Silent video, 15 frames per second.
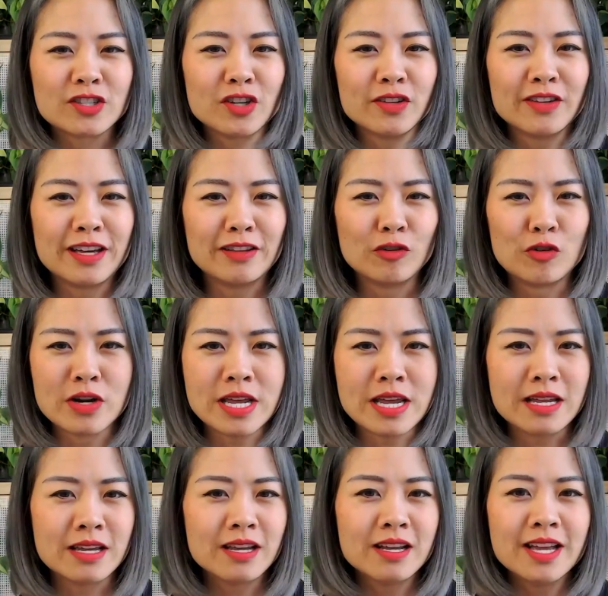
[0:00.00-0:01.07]
online
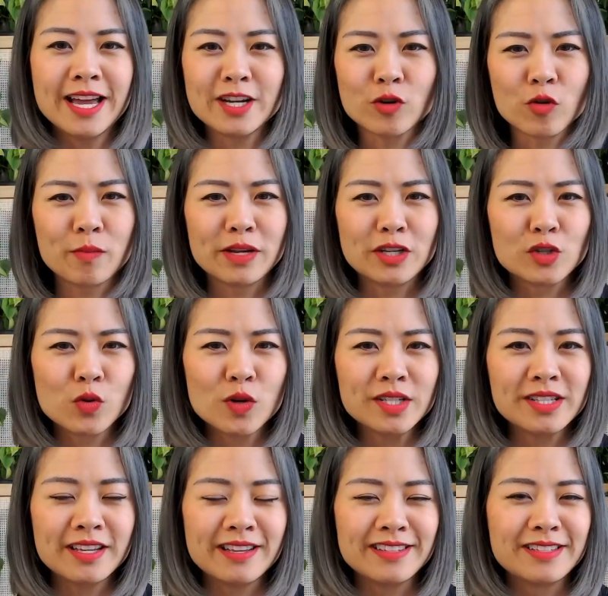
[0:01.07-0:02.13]
learning and cohort-based
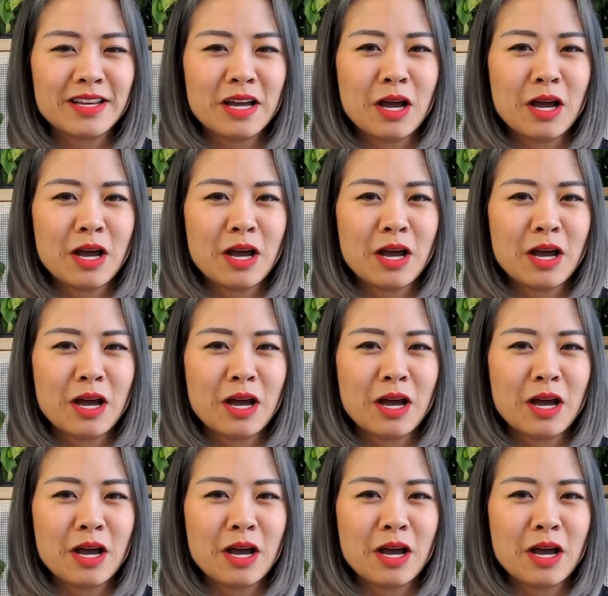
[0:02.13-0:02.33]
courses,